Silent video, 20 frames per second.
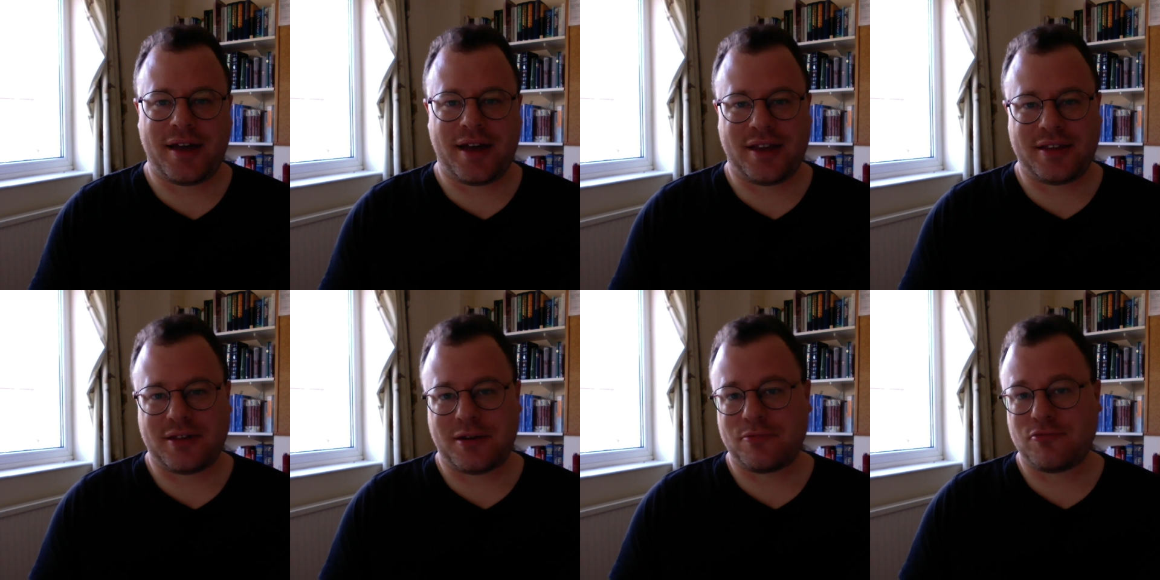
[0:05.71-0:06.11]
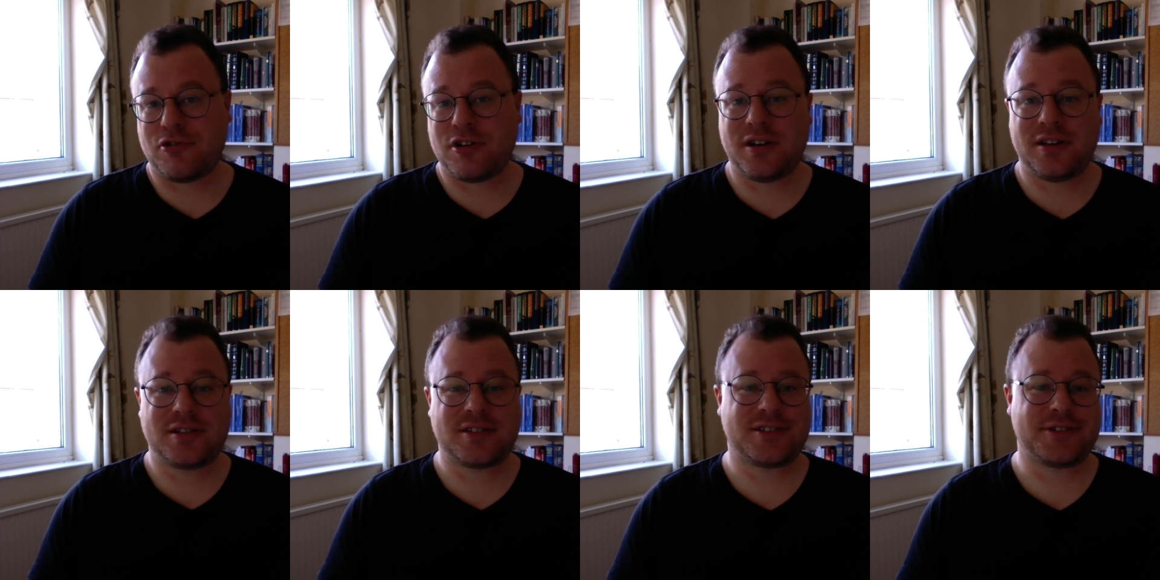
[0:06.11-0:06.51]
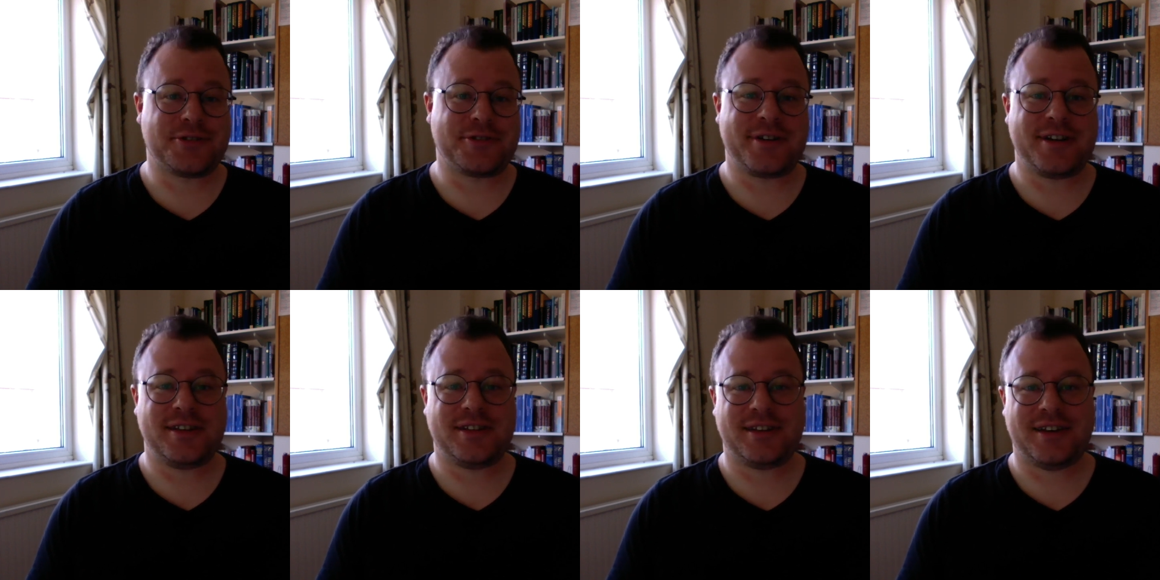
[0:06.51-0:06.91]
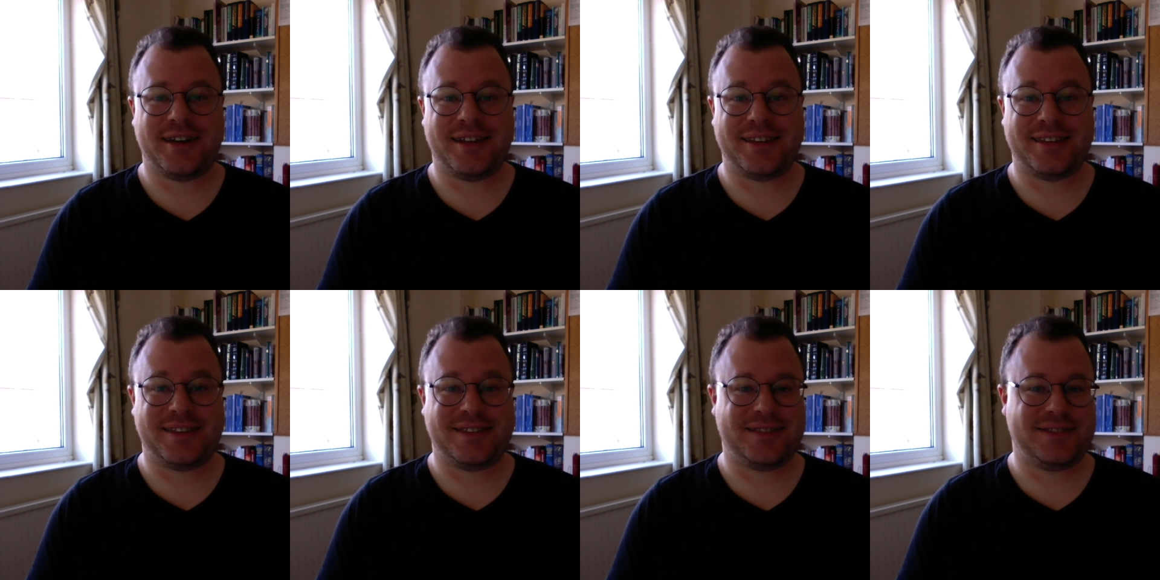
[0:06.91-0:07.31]
I'm really sorry
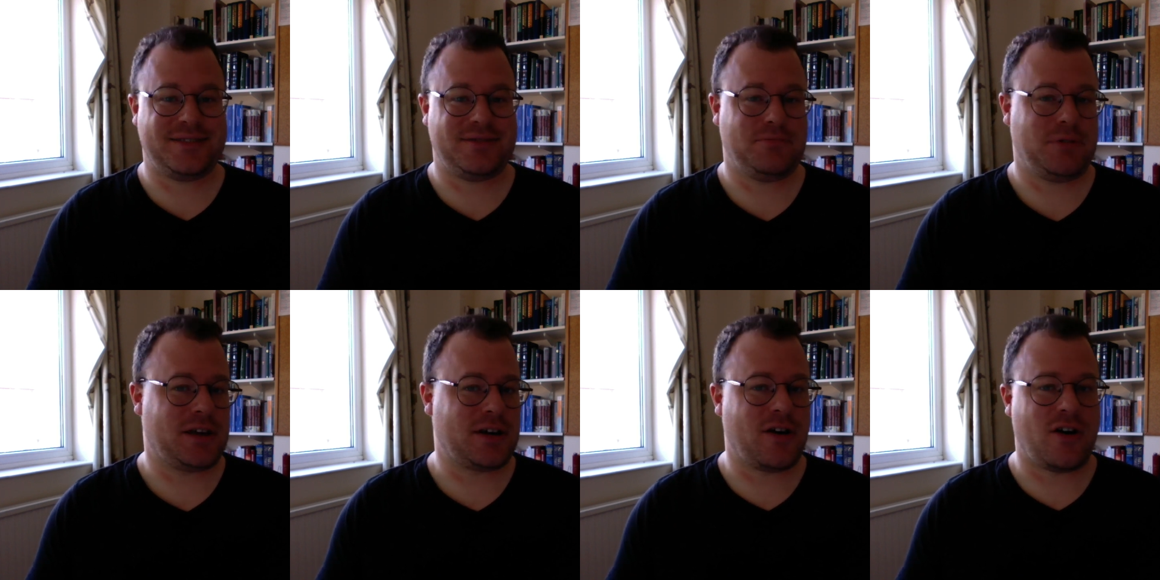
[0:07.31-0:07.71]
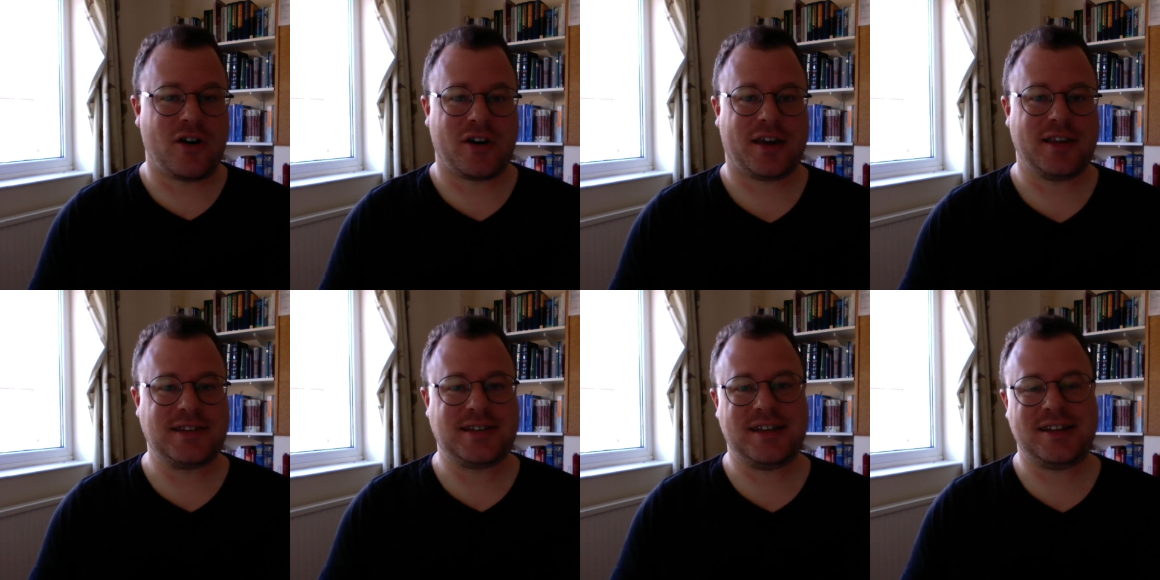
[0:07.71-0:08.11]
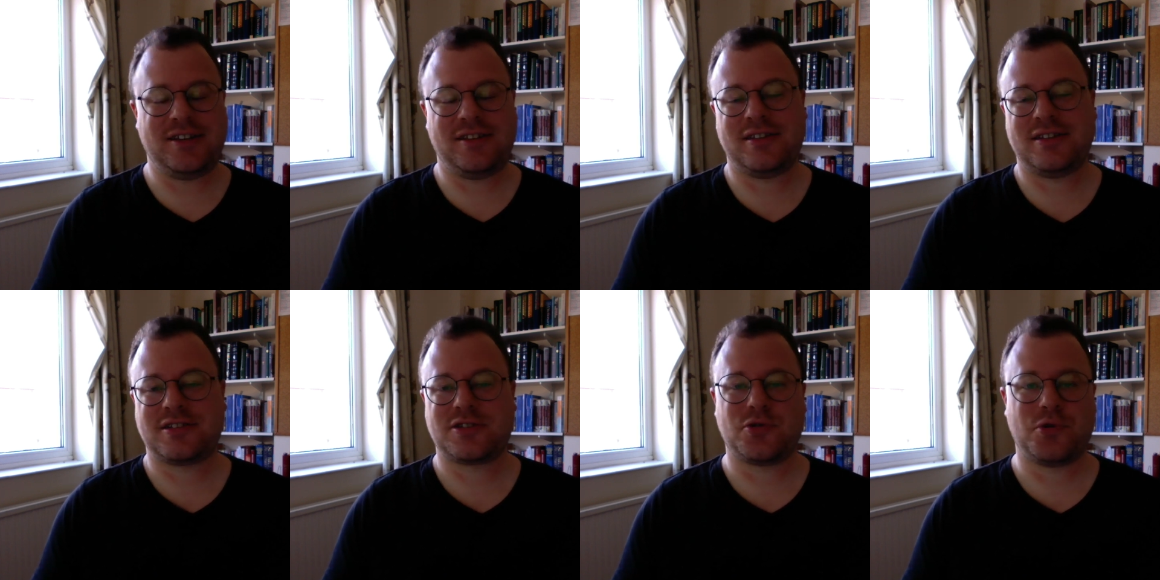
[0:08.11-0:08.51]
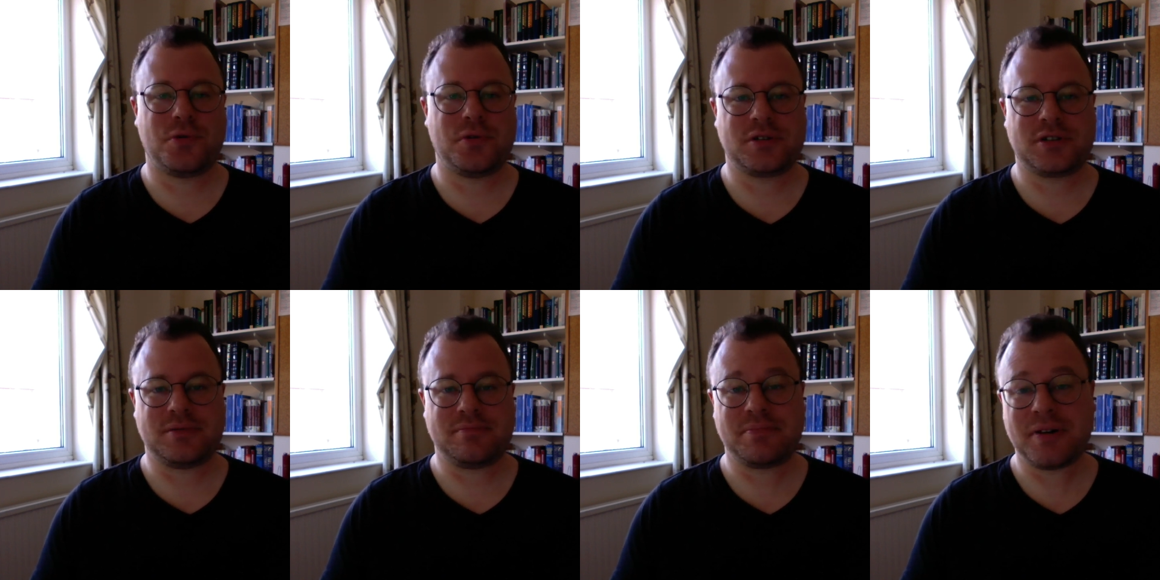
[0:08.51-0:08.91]
that we can't continue this
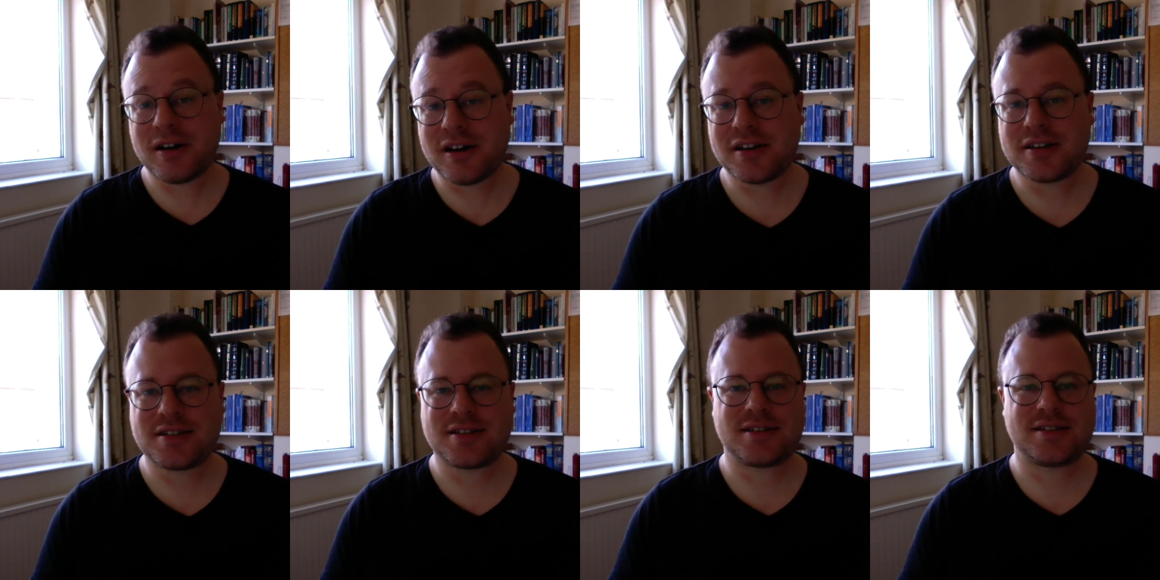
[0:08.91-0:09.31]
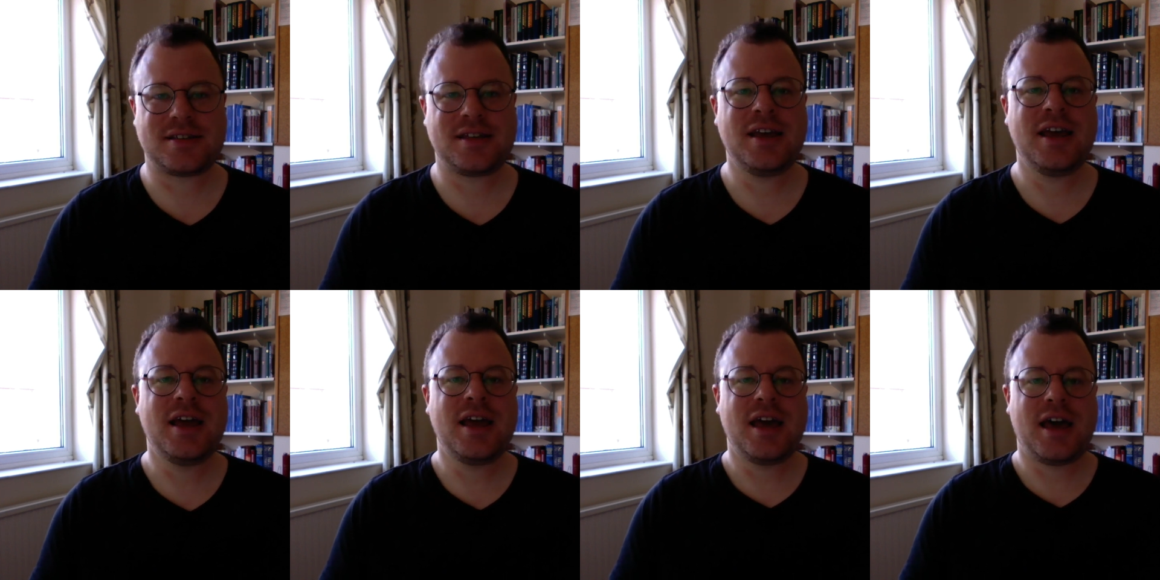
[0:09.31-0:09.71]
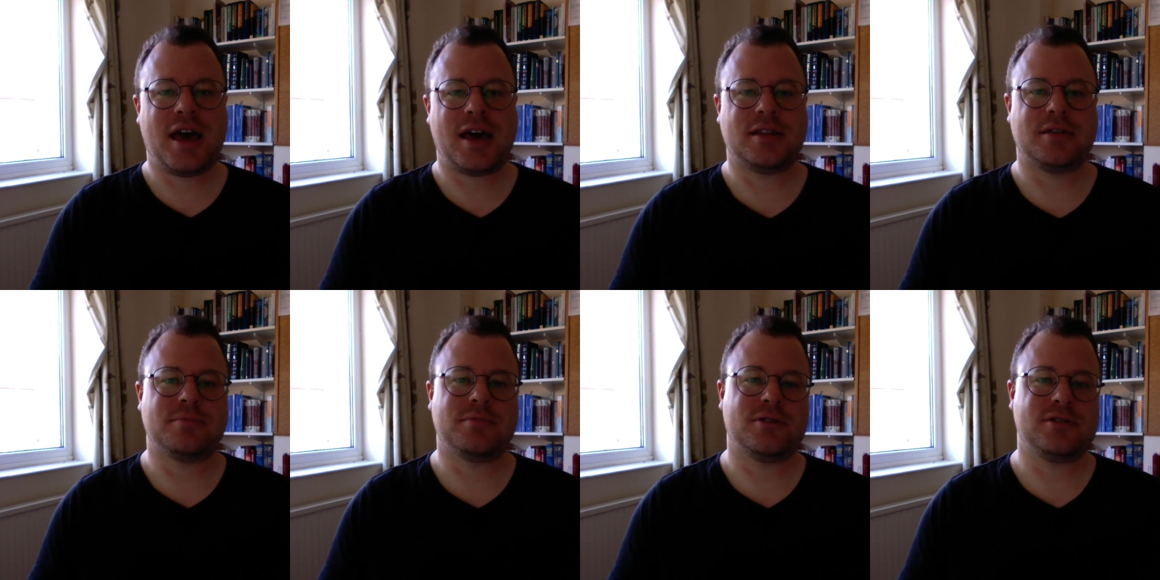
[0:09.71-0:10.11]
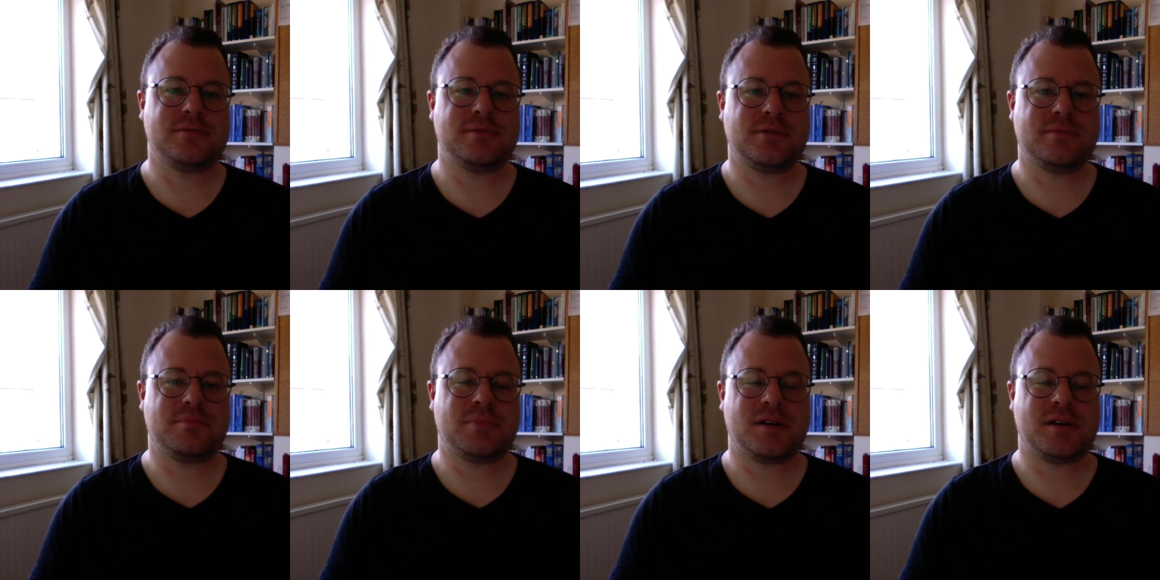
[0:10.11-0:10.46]
course in person at the moment,